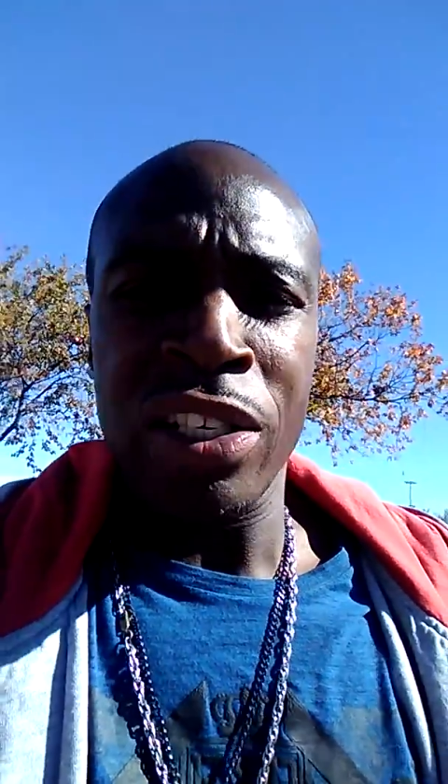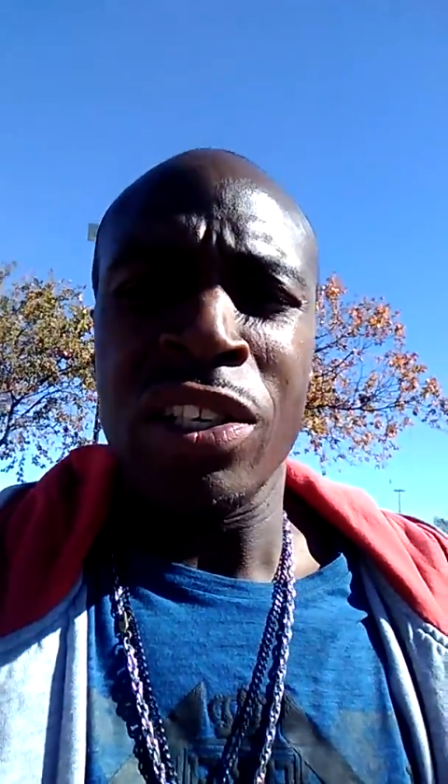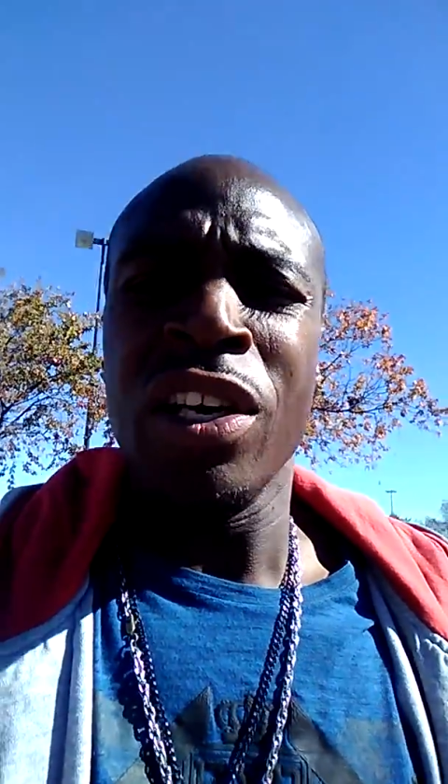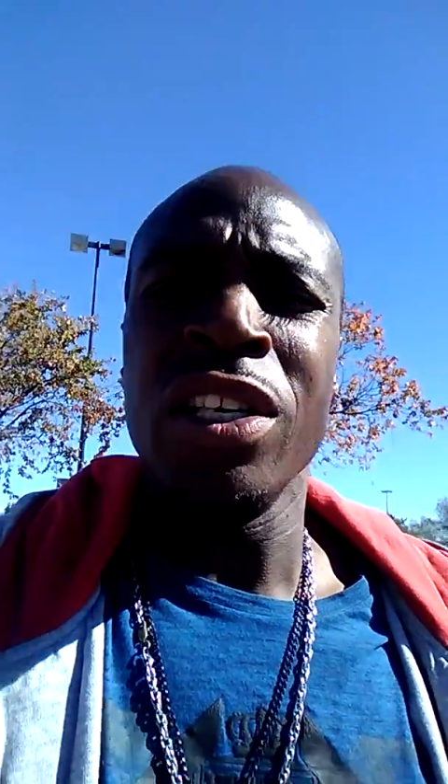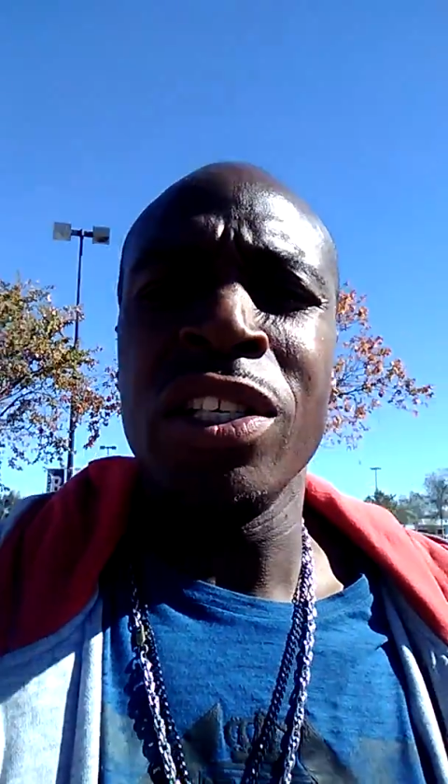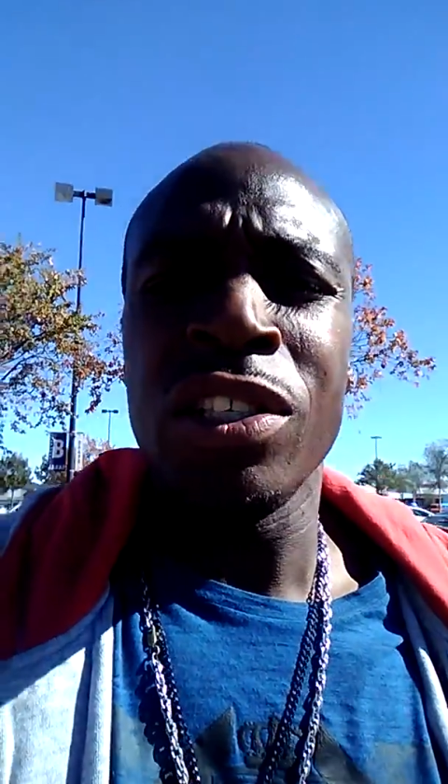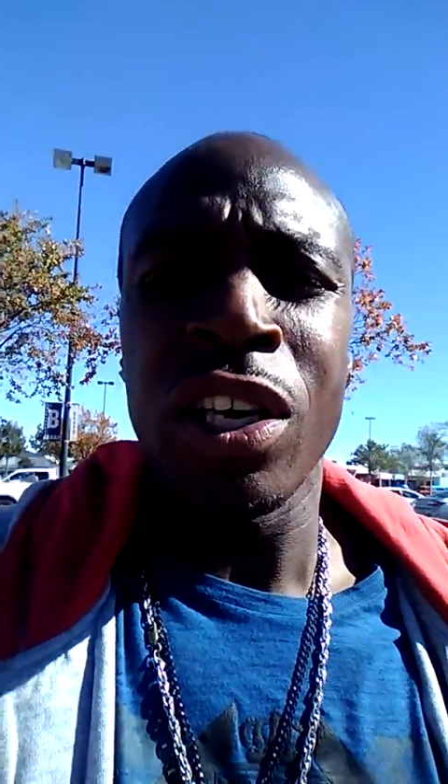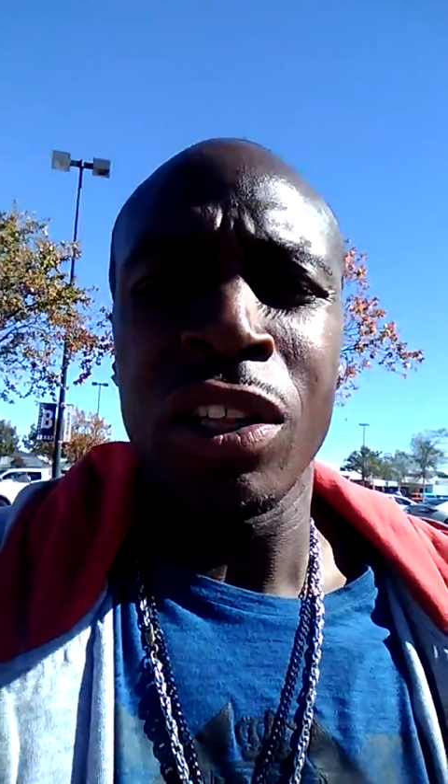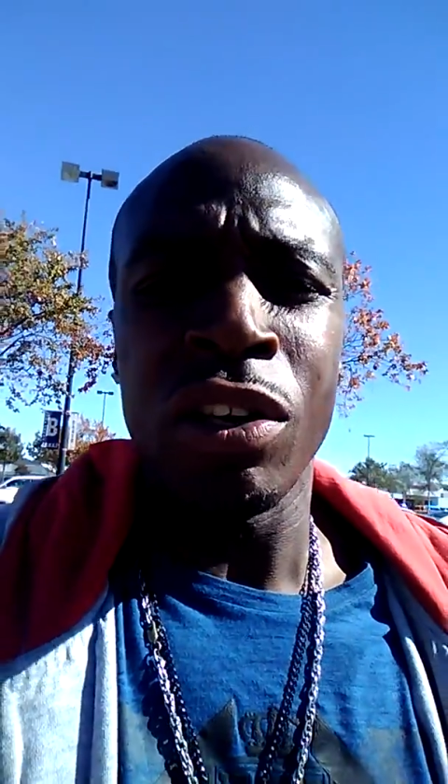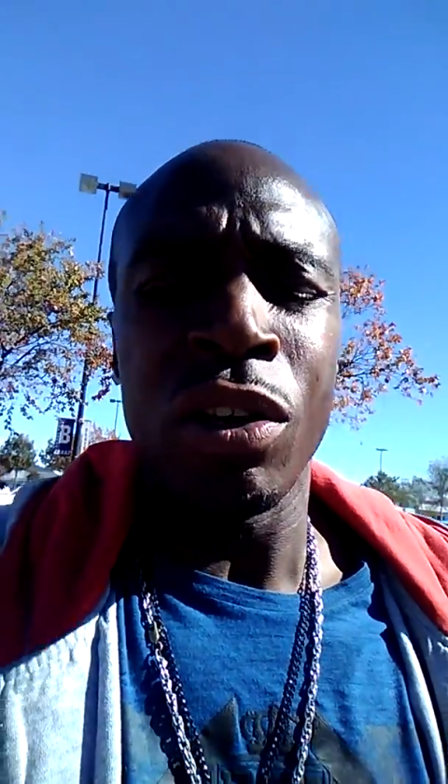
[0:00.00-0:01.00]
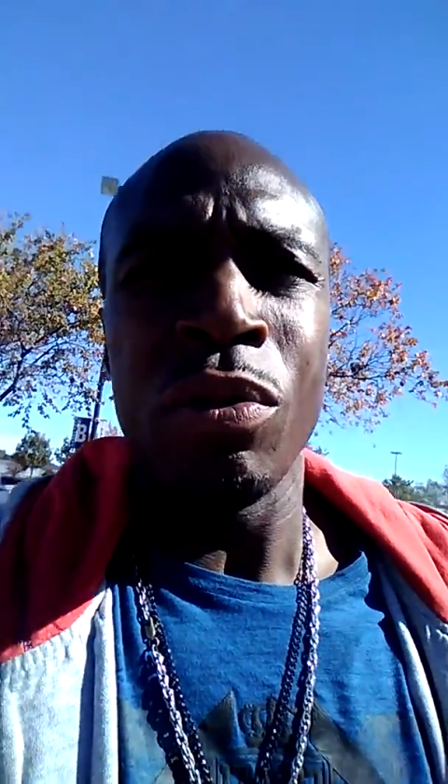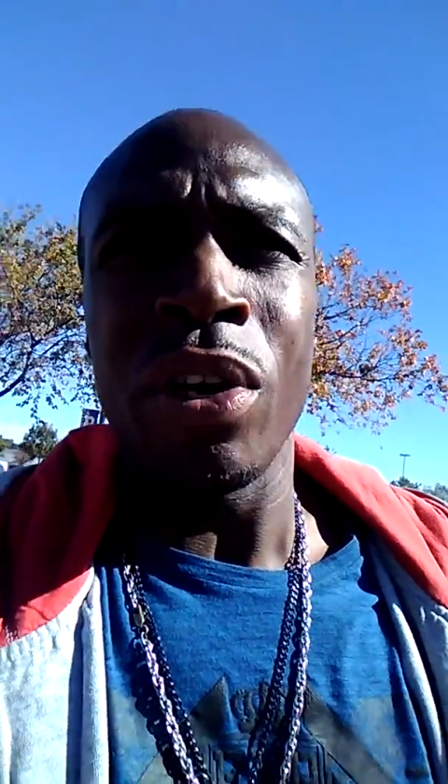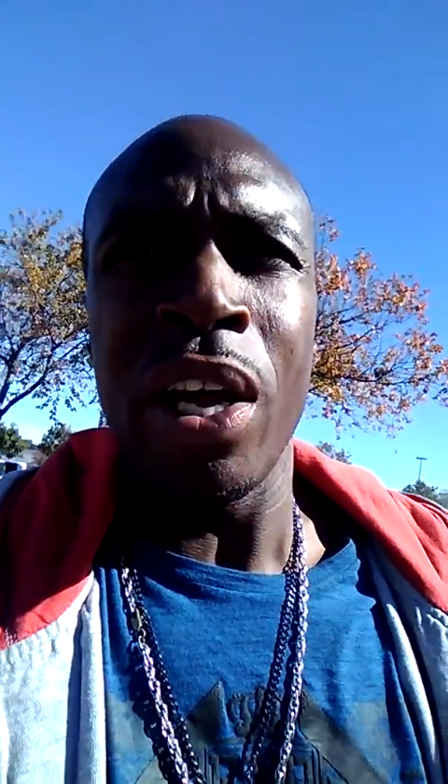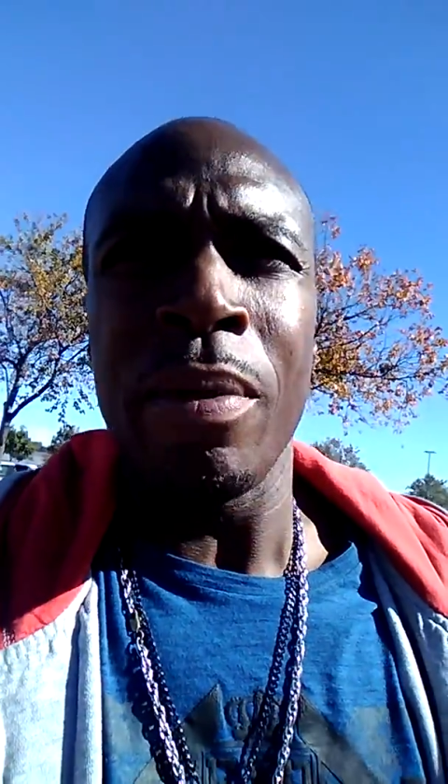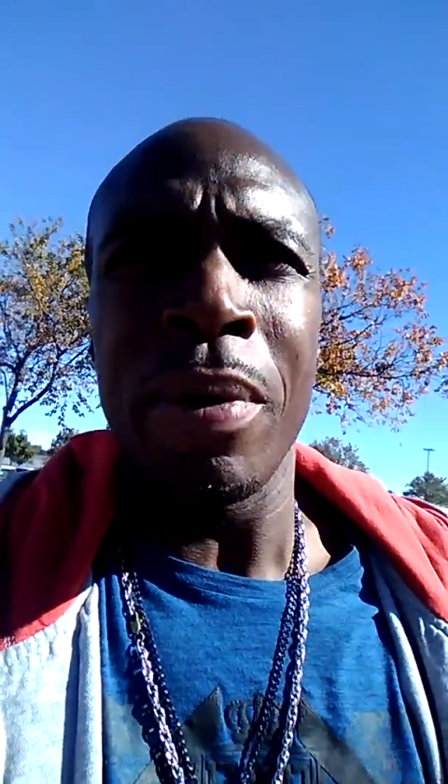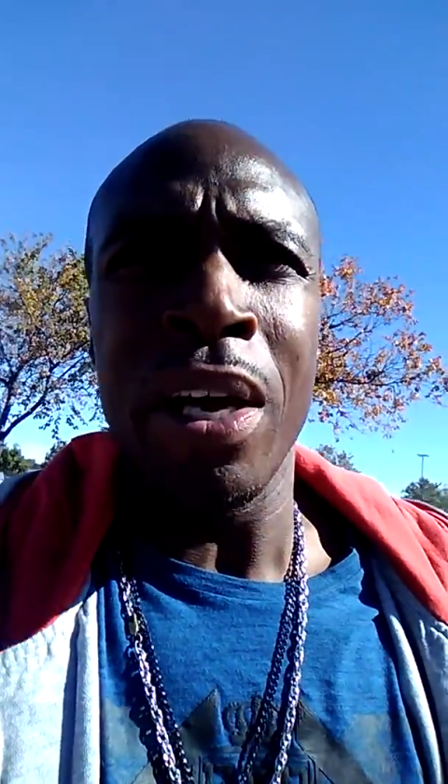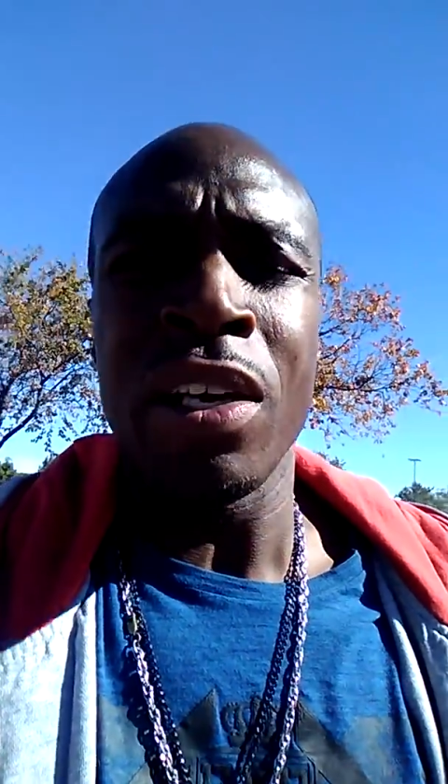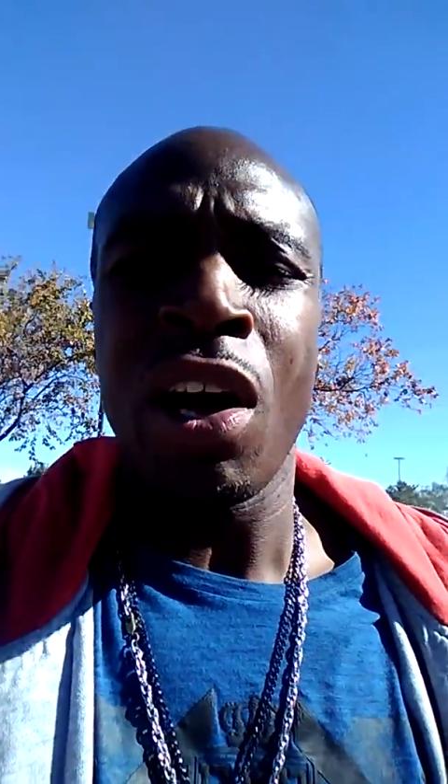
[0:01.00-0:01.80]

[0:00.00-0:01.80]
judge each other on that, man.